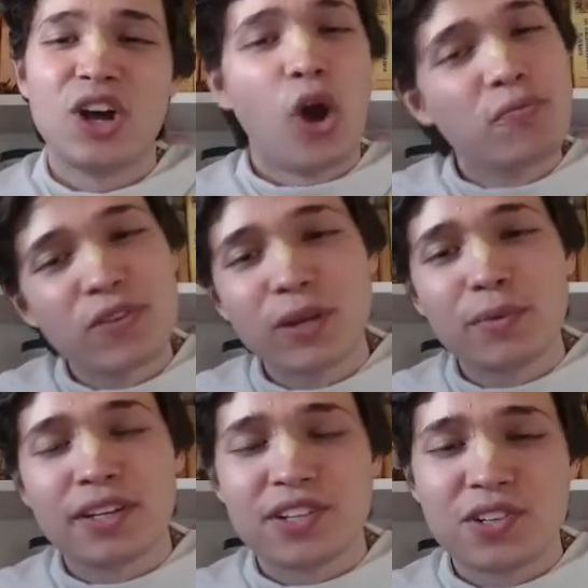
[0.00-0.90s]
Hopefully
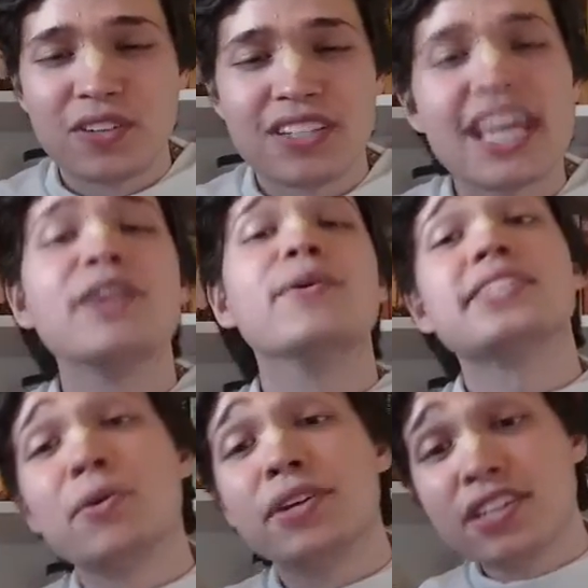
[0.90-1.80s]
we can do this.
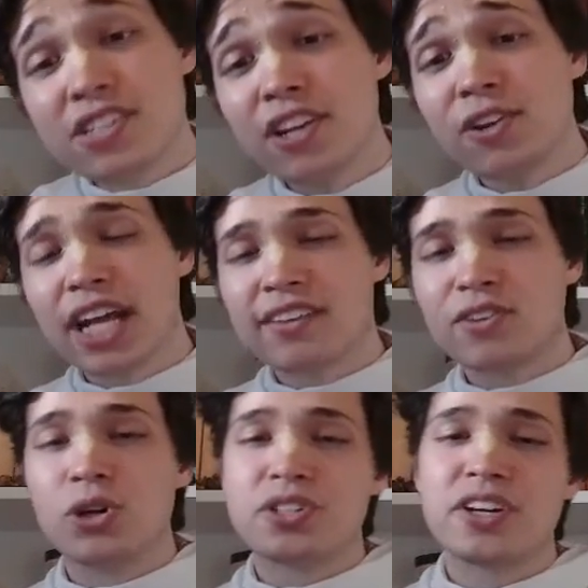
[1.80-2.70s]
Anyways, I will continue that
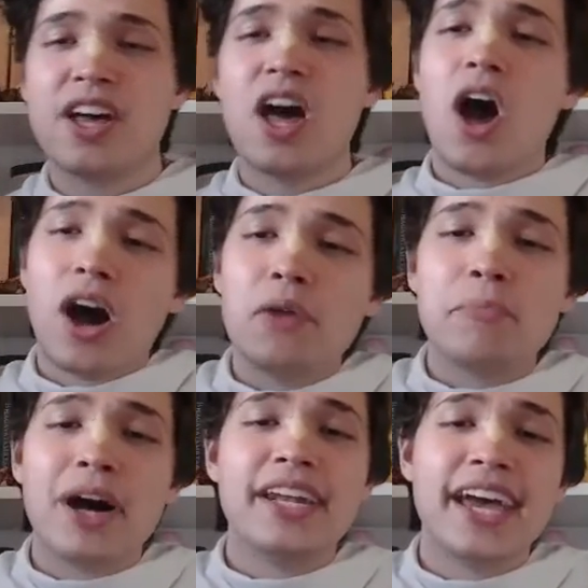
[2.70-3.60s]
thought on
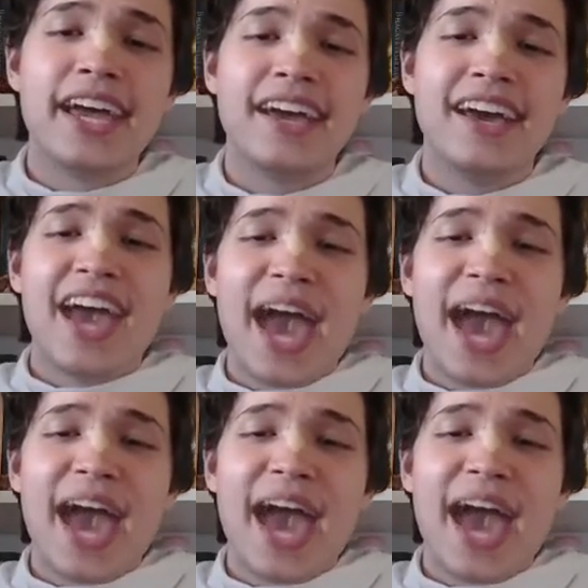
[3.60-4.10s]
Monday,